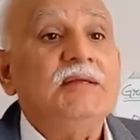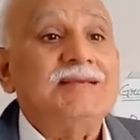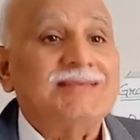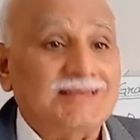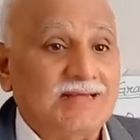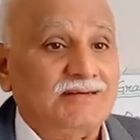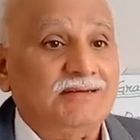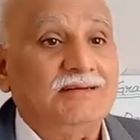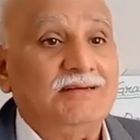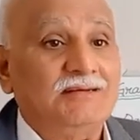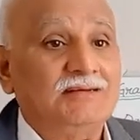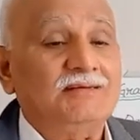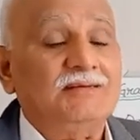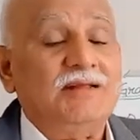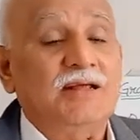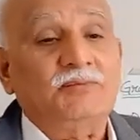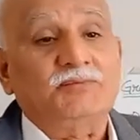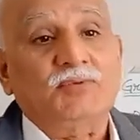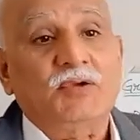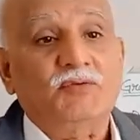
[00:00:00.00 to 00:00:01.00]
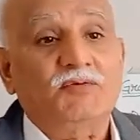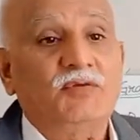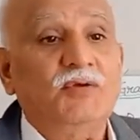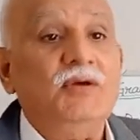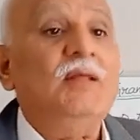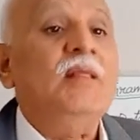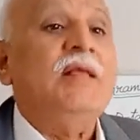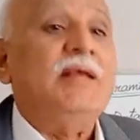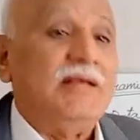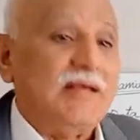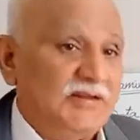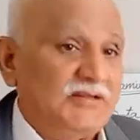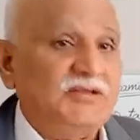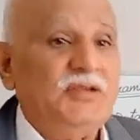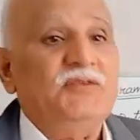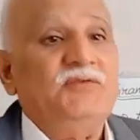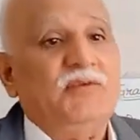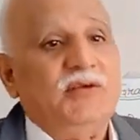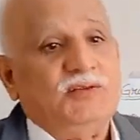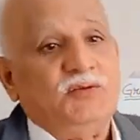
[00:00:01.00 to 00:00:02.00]
certain types of
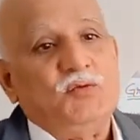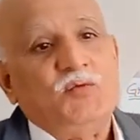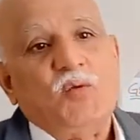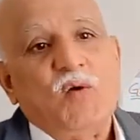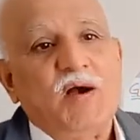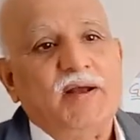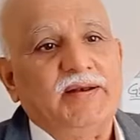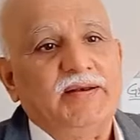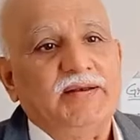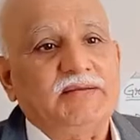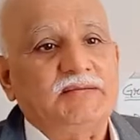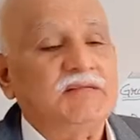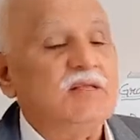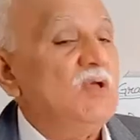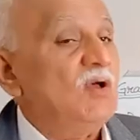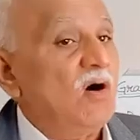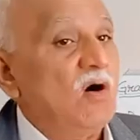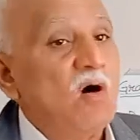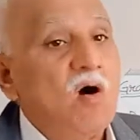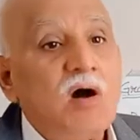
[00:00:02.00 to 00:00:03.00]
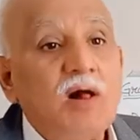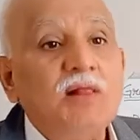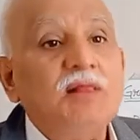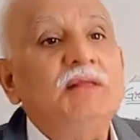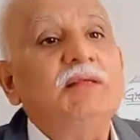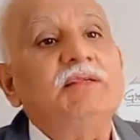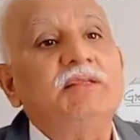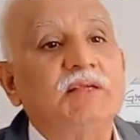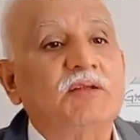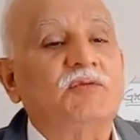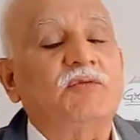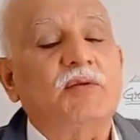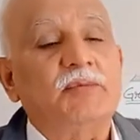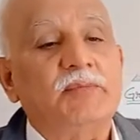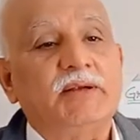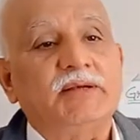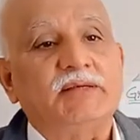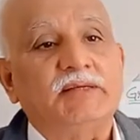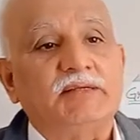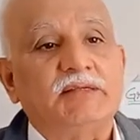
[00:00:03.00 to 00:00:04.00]
extreme weather warnings. All this
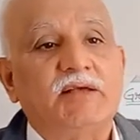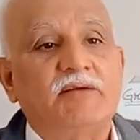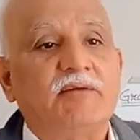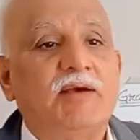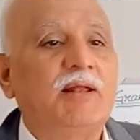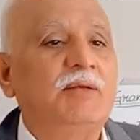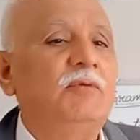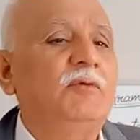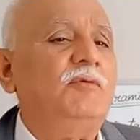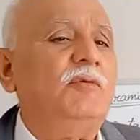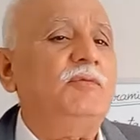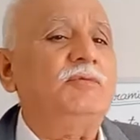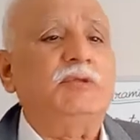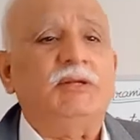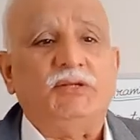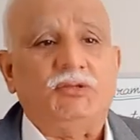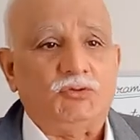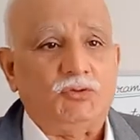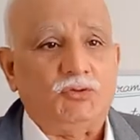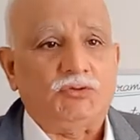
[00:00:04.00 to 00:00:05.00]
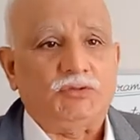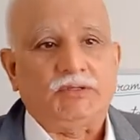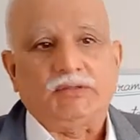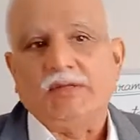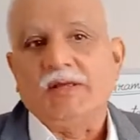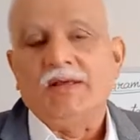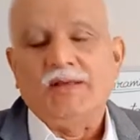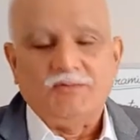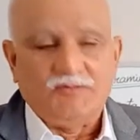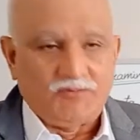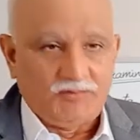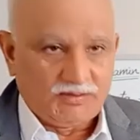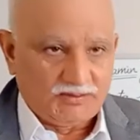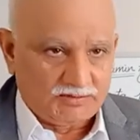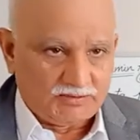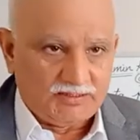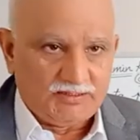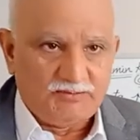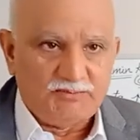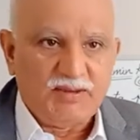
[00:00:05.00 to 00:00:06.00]
information is available from three sources.
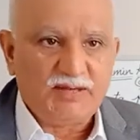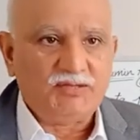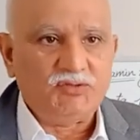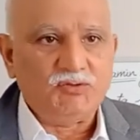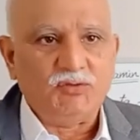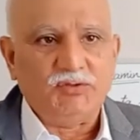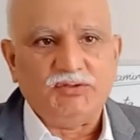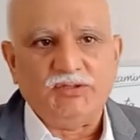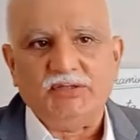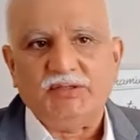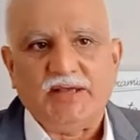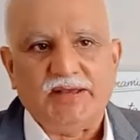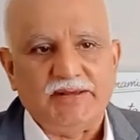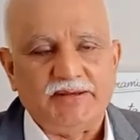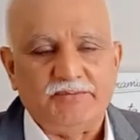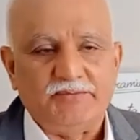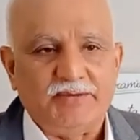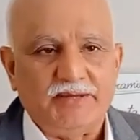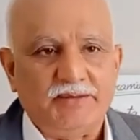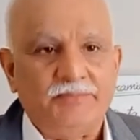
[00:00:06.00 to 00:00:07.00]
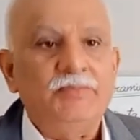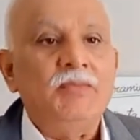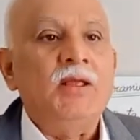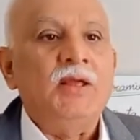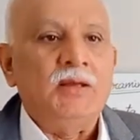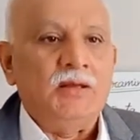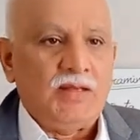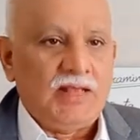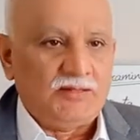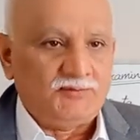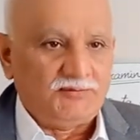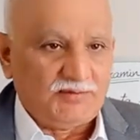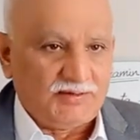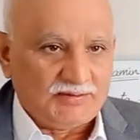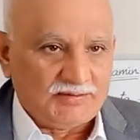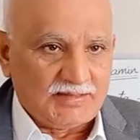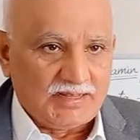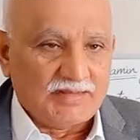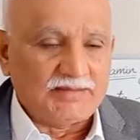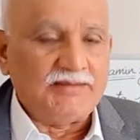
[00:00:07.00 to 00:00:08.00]
First, the best source is IMD. As far
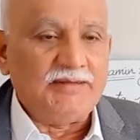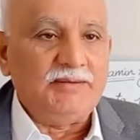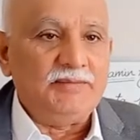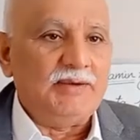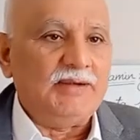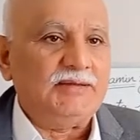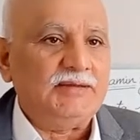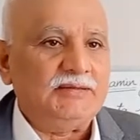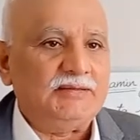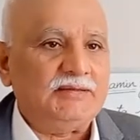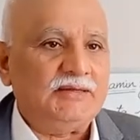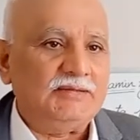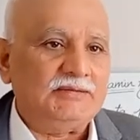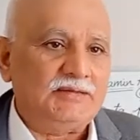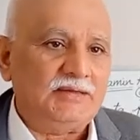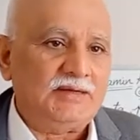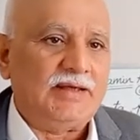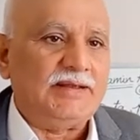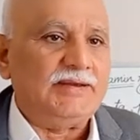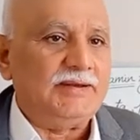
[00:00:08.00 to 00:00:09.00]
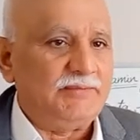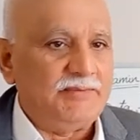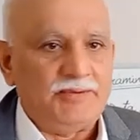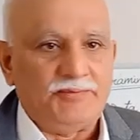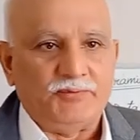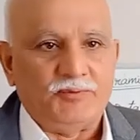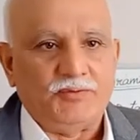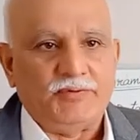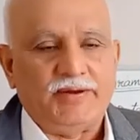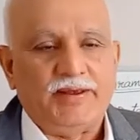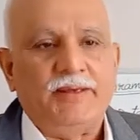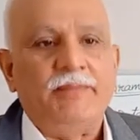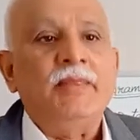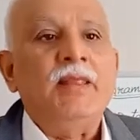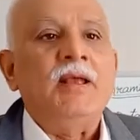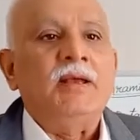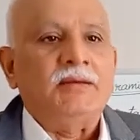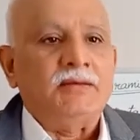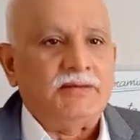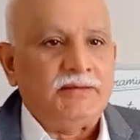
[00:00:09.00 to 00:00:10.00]
as Agri.Met is concerned, IMD Pune.
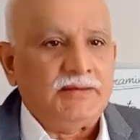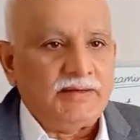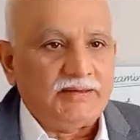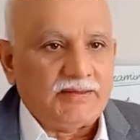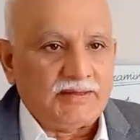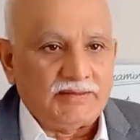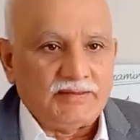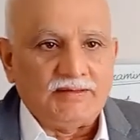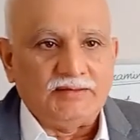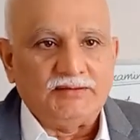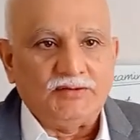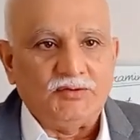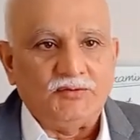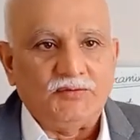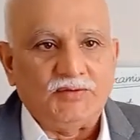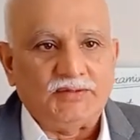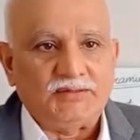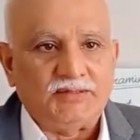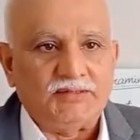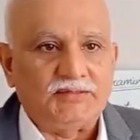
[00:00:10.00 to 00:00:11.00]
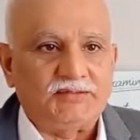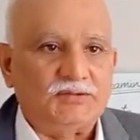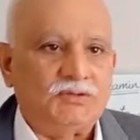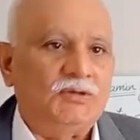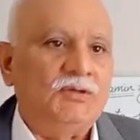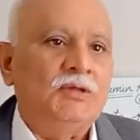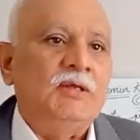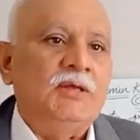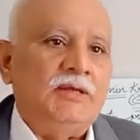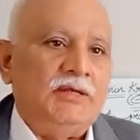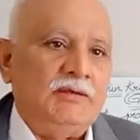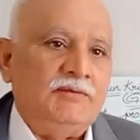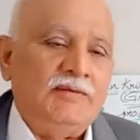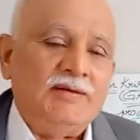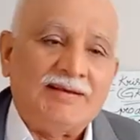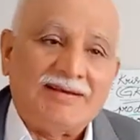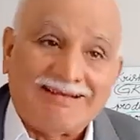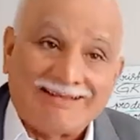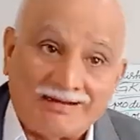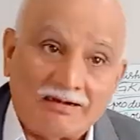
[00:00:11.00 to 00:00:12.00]
State Agriculture University, so
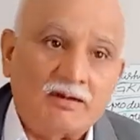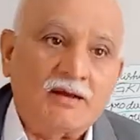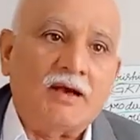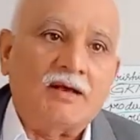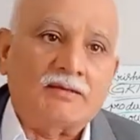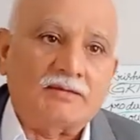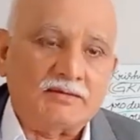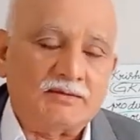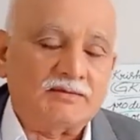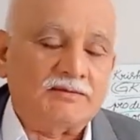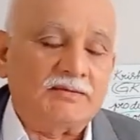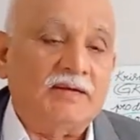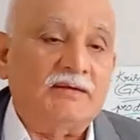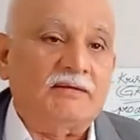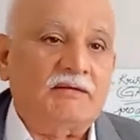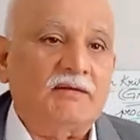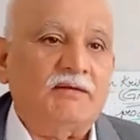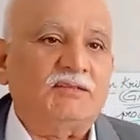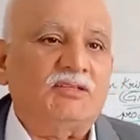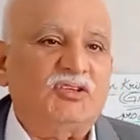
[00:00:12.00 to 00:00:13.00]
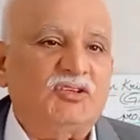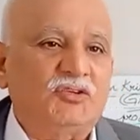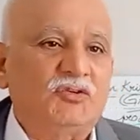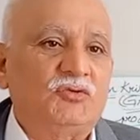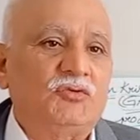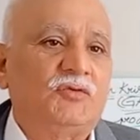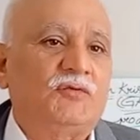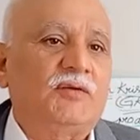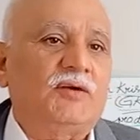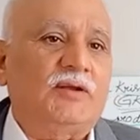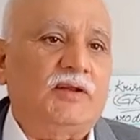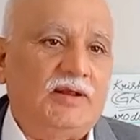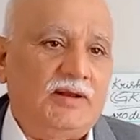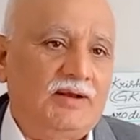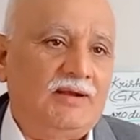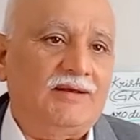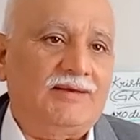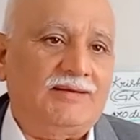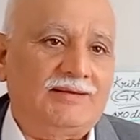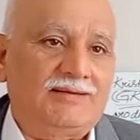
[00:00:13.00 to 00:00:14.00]
even CRIDA, Central Research Institute for
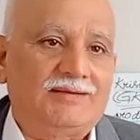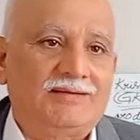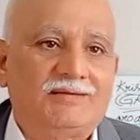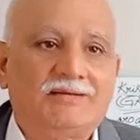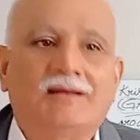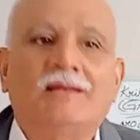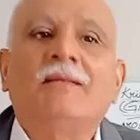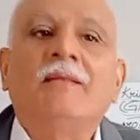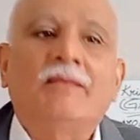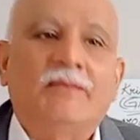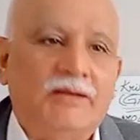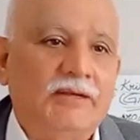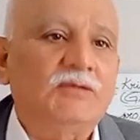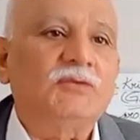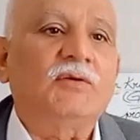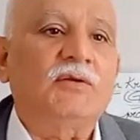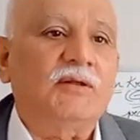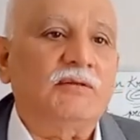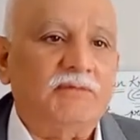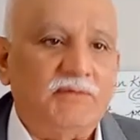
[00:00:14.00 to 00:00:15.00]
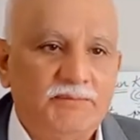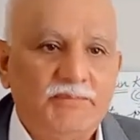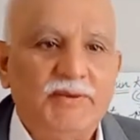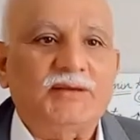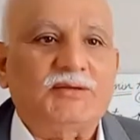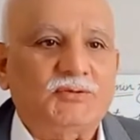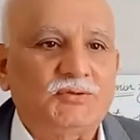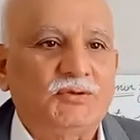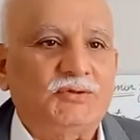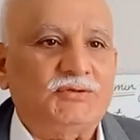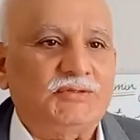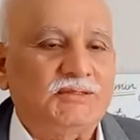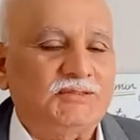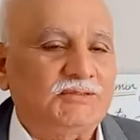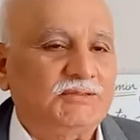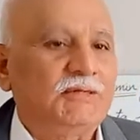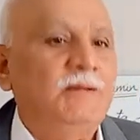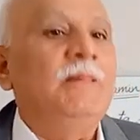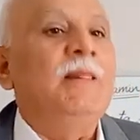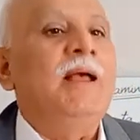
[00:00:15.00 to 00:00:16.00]
Dryland Agriculture, that is one of the best
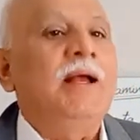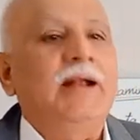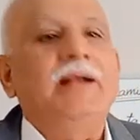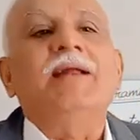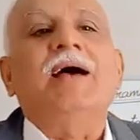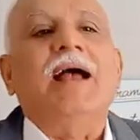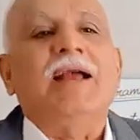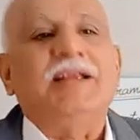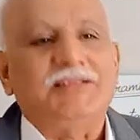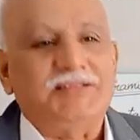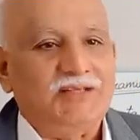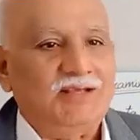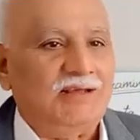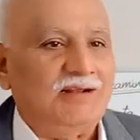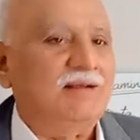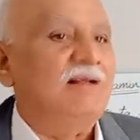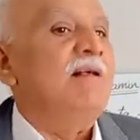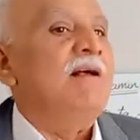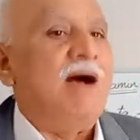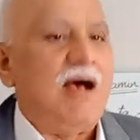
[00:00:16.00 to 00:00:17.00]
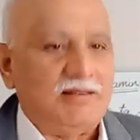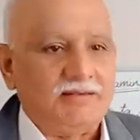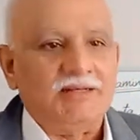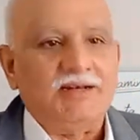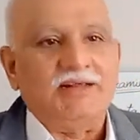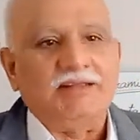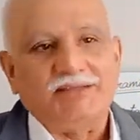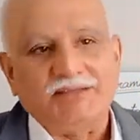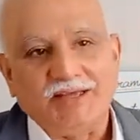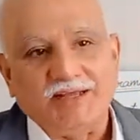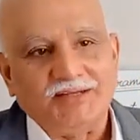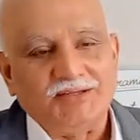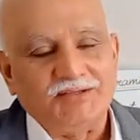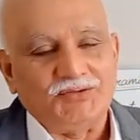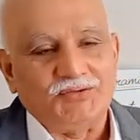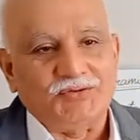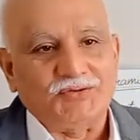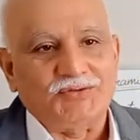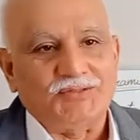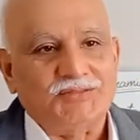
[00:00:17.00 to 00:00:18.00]
sources, and ICR, other ICR
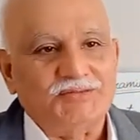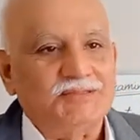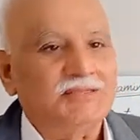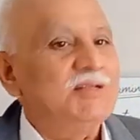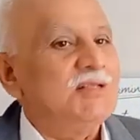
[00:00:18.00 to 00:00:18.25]
institutions.